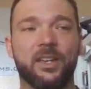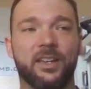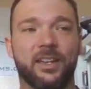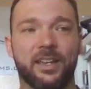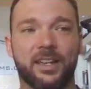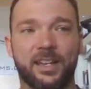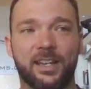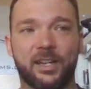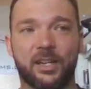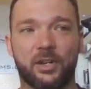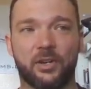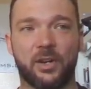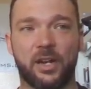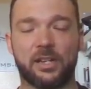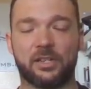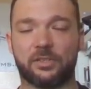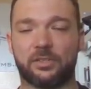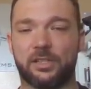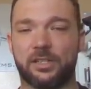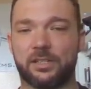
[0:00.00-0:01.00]
Again,
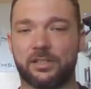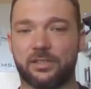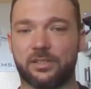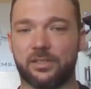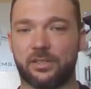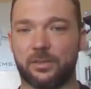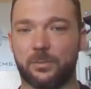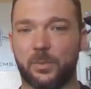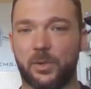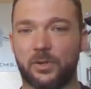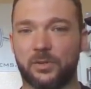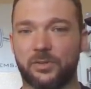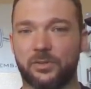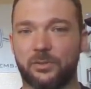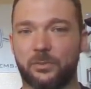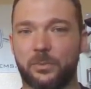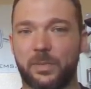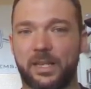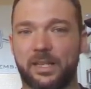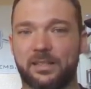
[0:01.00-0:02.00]
congratulations on the
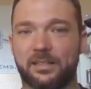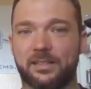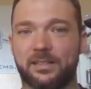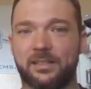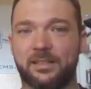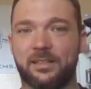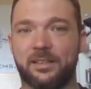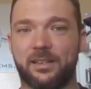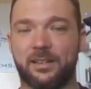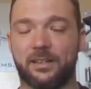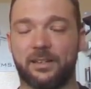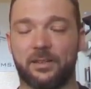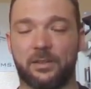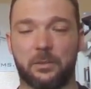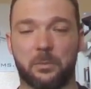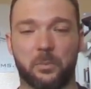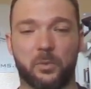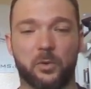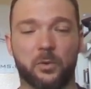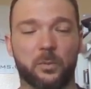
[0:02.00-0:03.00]
personal best, uh, the
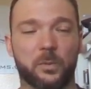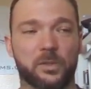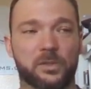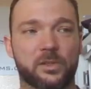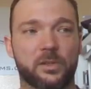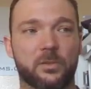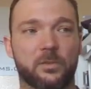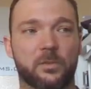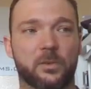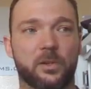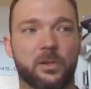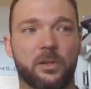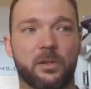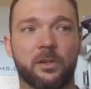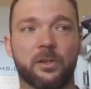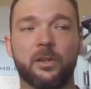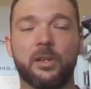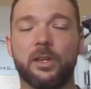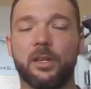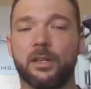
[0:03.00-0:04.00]
improvements
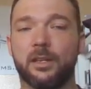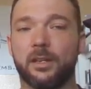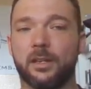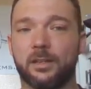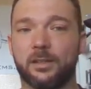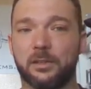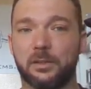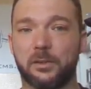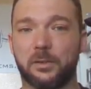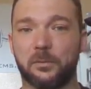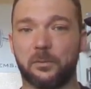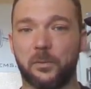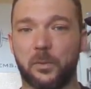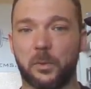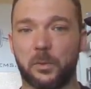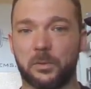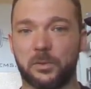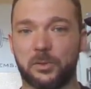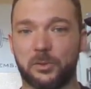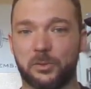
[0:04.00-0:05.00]
overall. Uh, looking
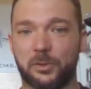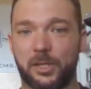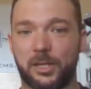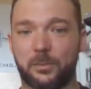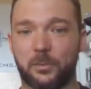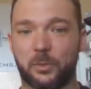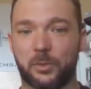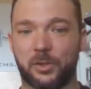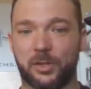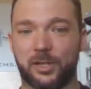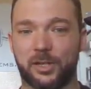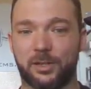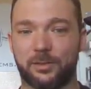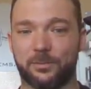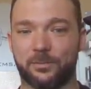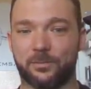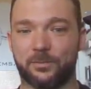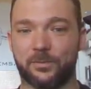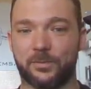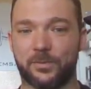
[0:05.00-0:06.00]
forward to a lot more to
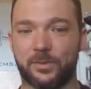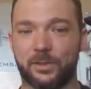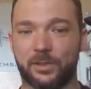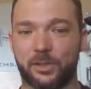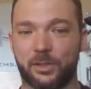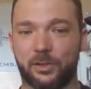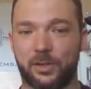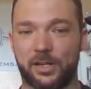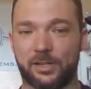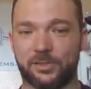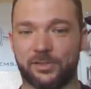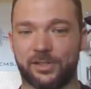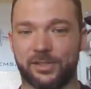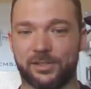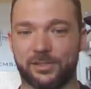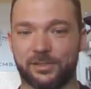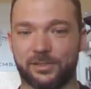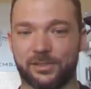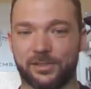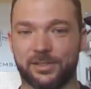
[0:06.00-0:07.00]
come.
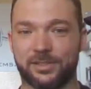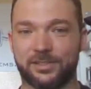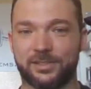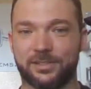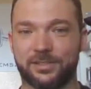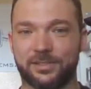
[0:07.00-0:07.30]
Congratulations.